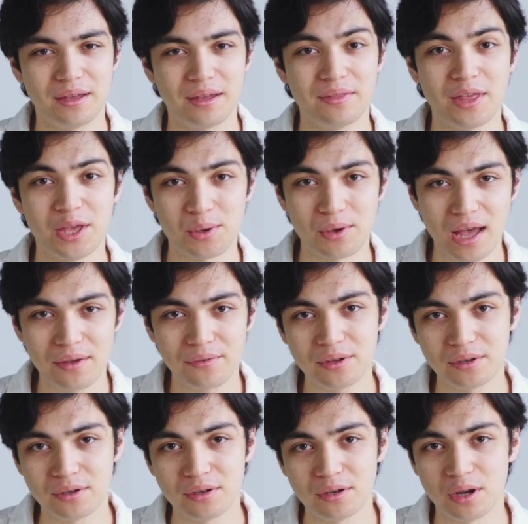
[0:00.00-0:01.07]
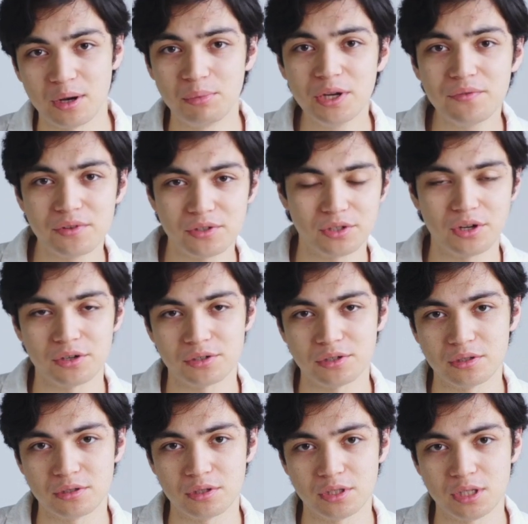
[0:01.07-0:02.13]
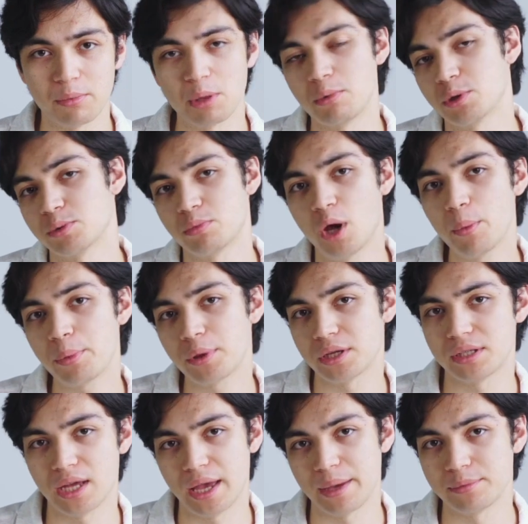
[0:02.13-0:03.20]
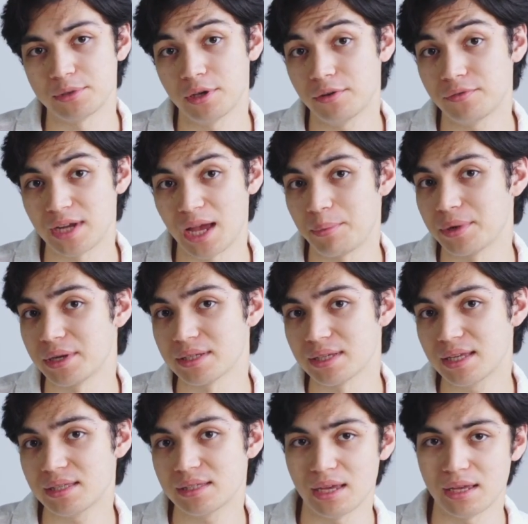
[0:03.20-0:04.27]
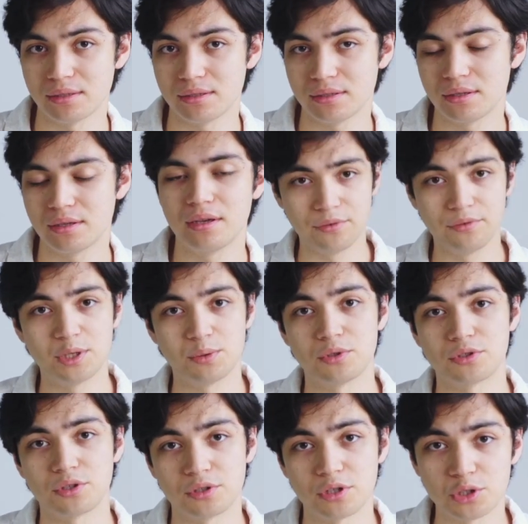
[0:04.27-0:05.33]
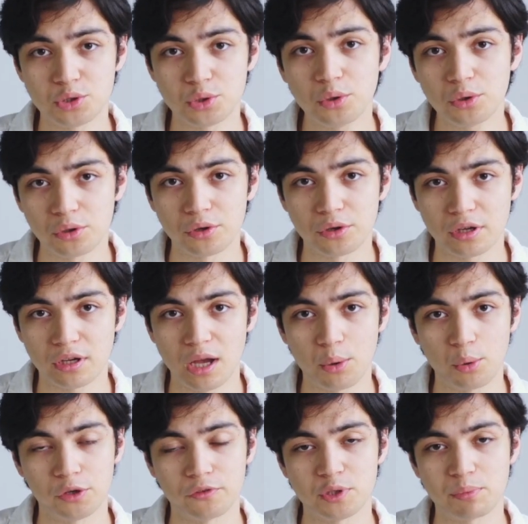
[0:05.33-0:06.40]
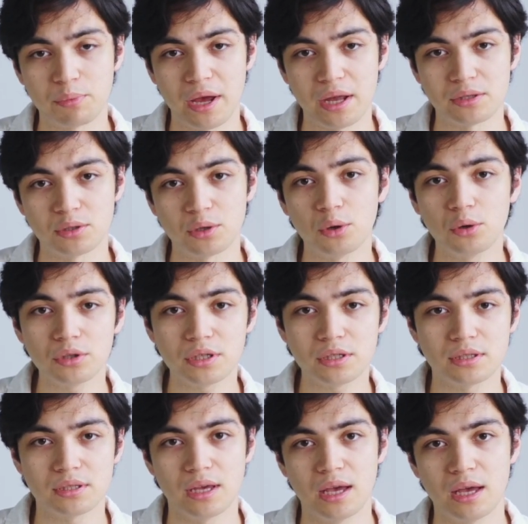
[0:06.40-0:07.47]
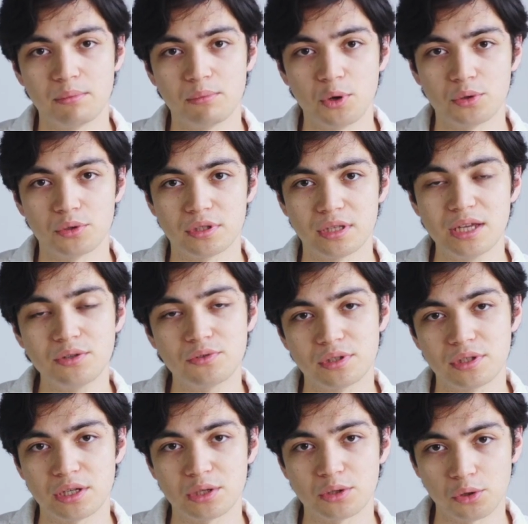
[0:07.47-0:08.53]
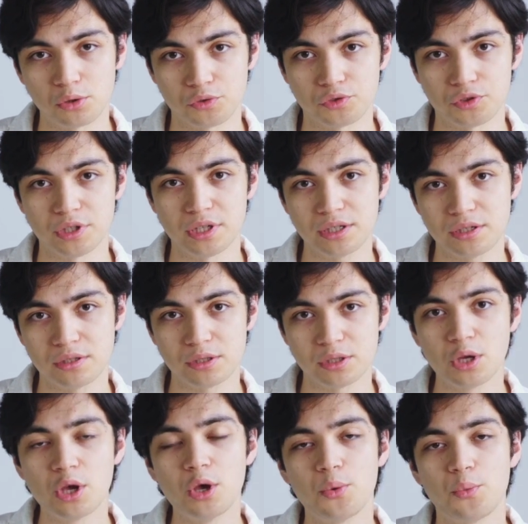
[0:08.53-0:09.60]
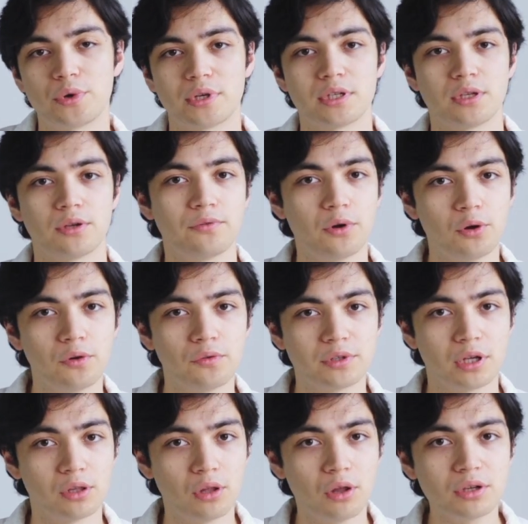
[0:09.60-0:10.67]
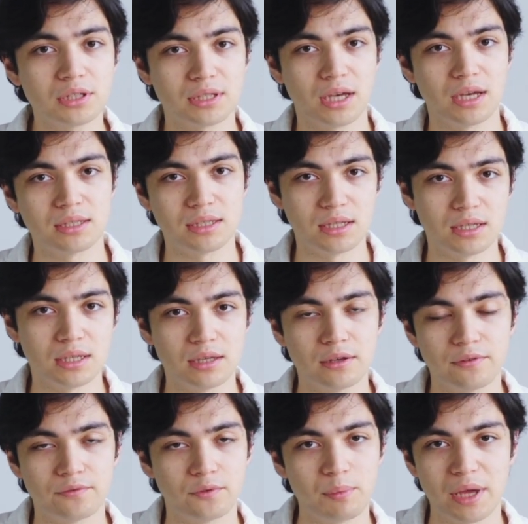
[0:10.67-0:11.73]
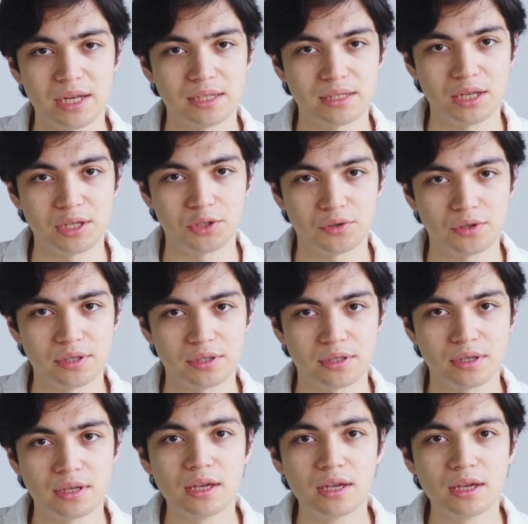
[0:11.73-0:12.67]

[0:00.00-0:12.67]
And there you have it, a brief introduction to some of the most popular types of Japanese incense. This was just a short look at one of Japan's oldest and most interesting cultural traditions, which has evolved alongside tea for many centuries.